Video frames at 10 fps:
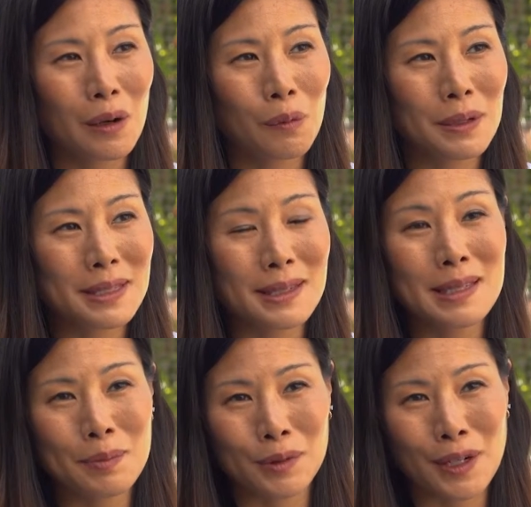was
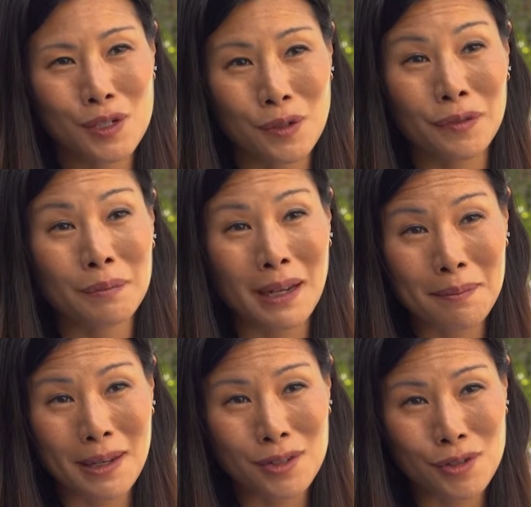inspiration from my
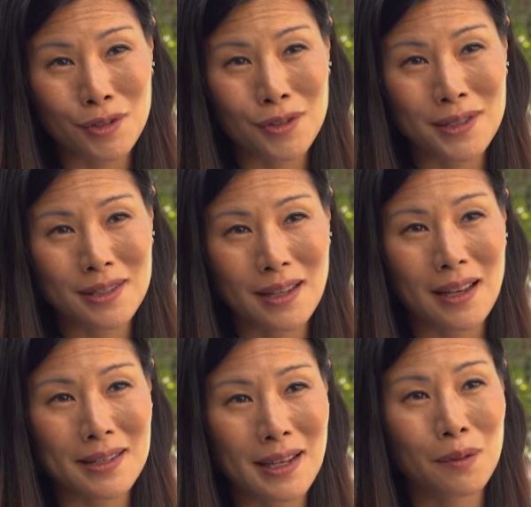mentors
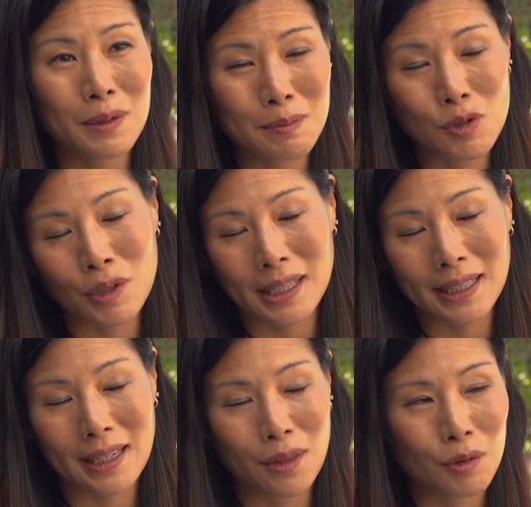as I was
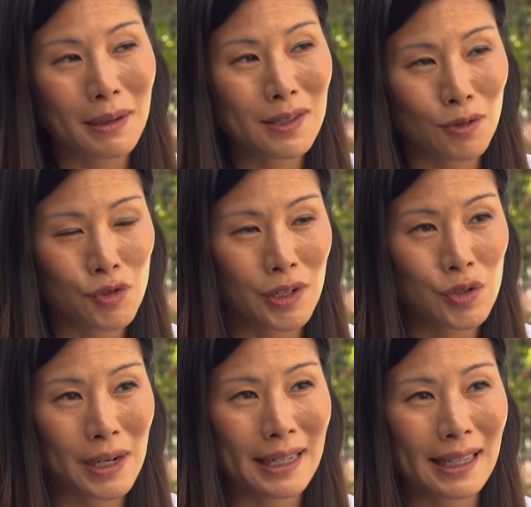matriculating through my surgery
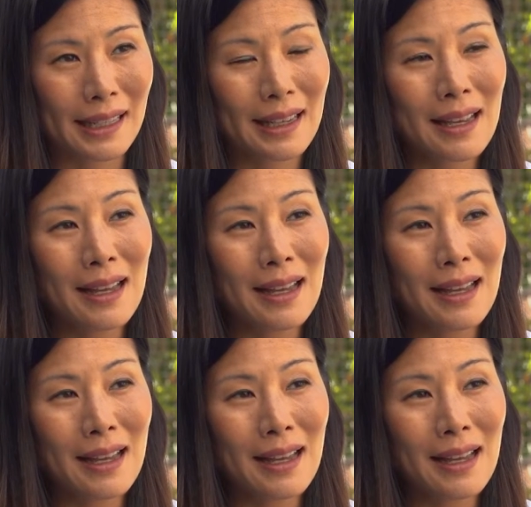training.